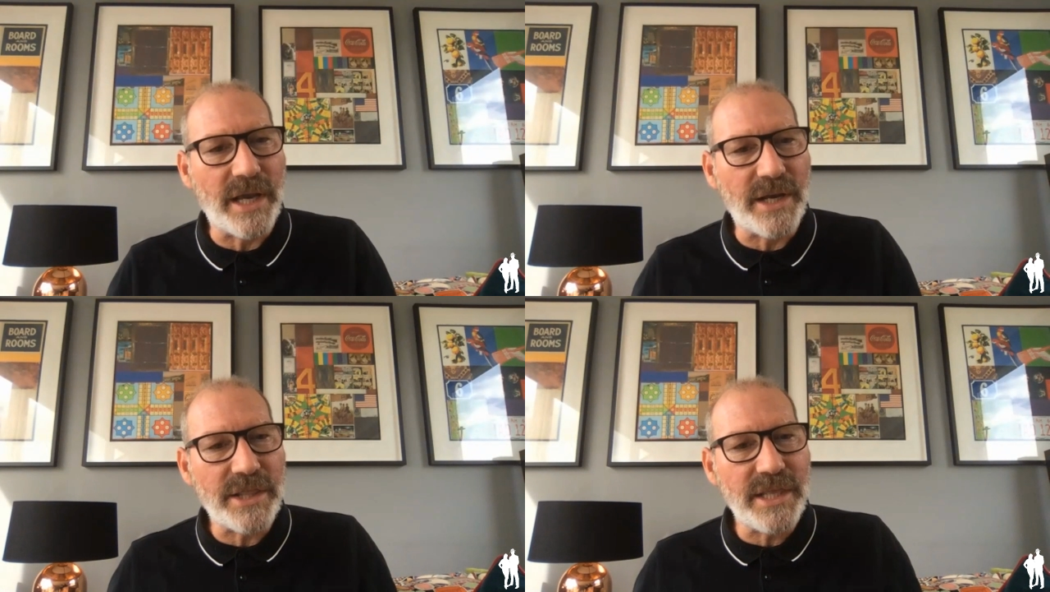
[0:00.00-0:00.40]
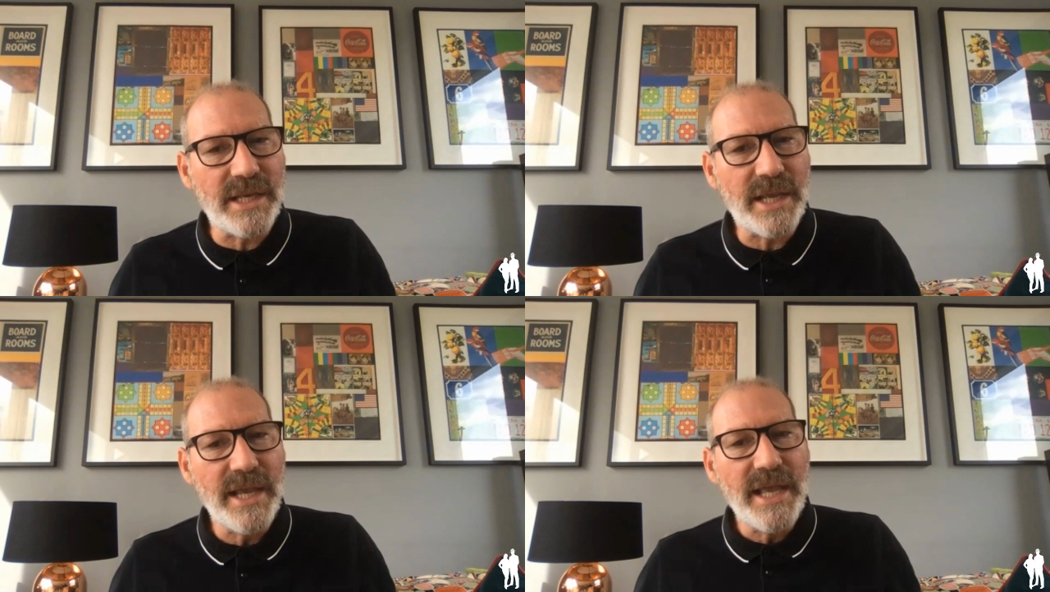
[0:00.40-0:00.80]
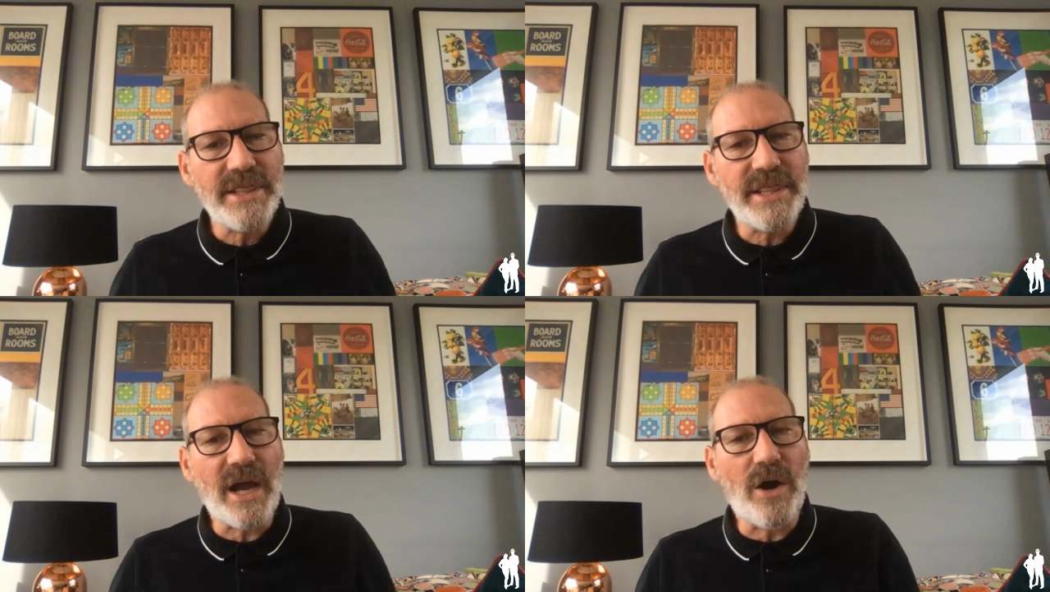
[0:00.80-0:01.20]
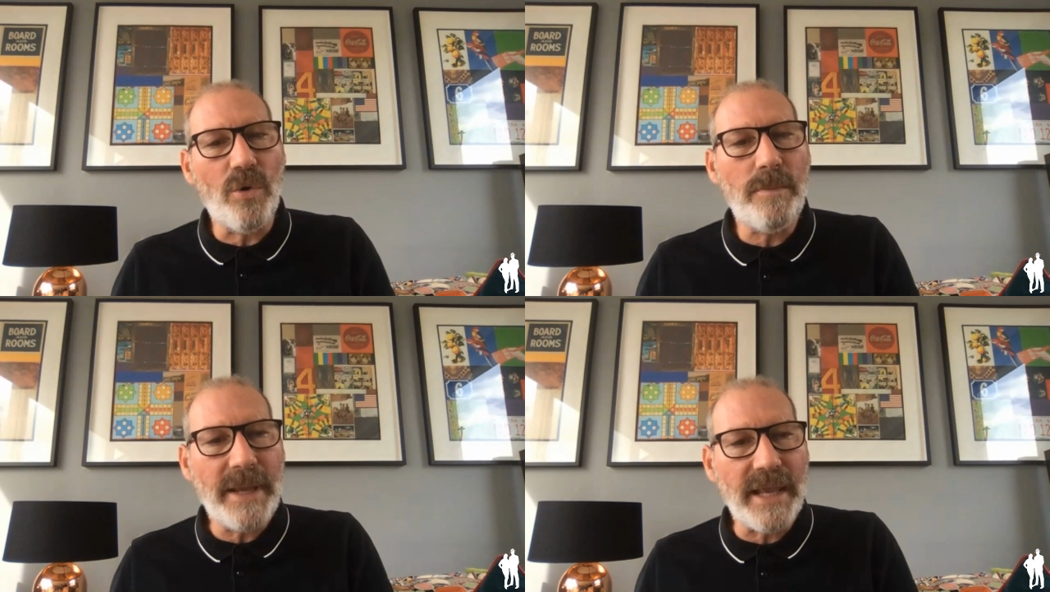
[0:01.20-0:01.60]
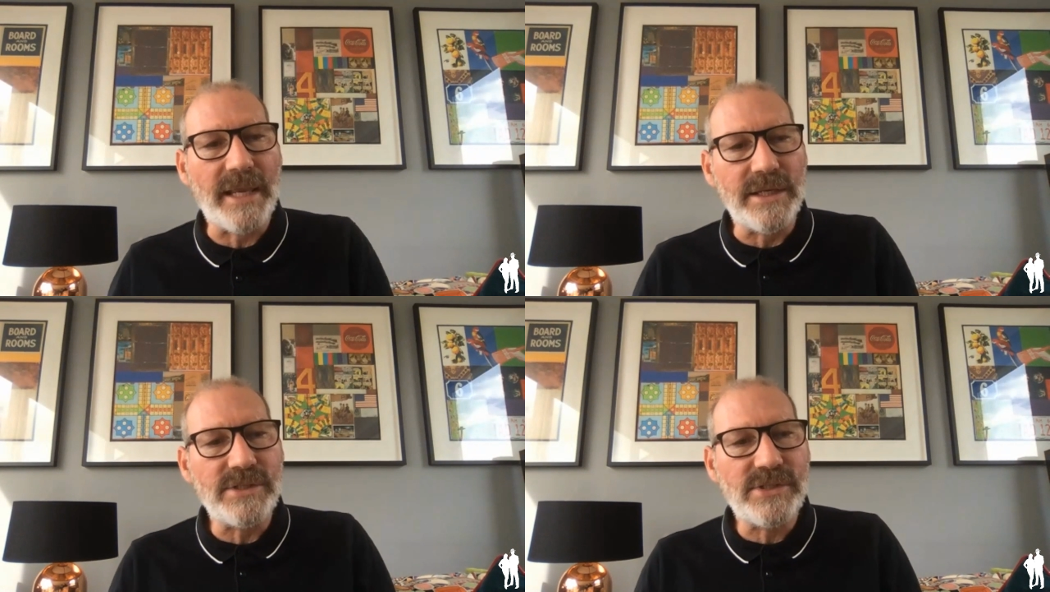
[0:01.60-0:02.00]
And I think that whole
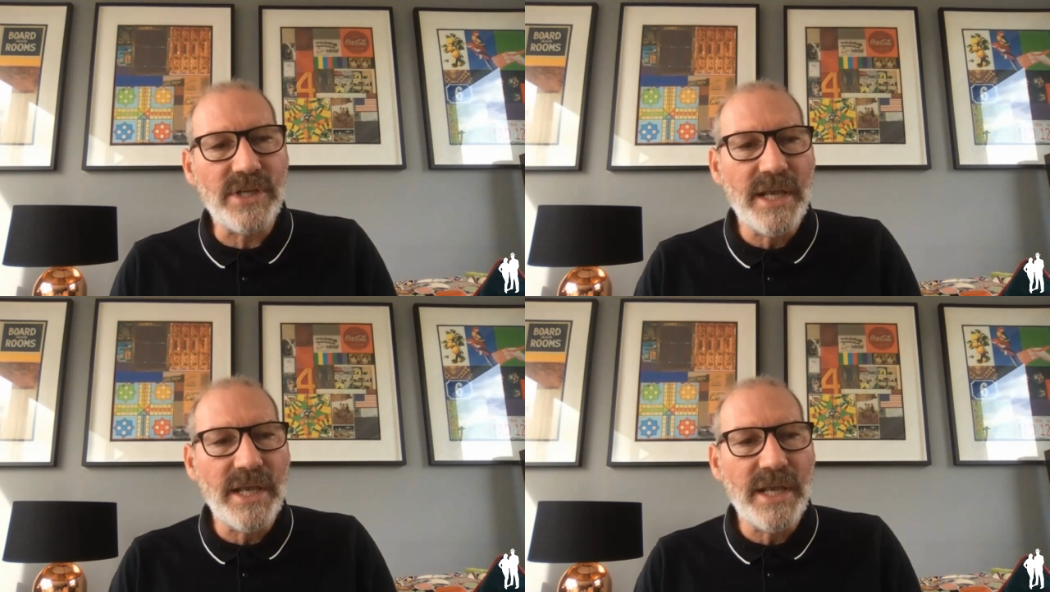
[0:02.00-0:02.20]
piece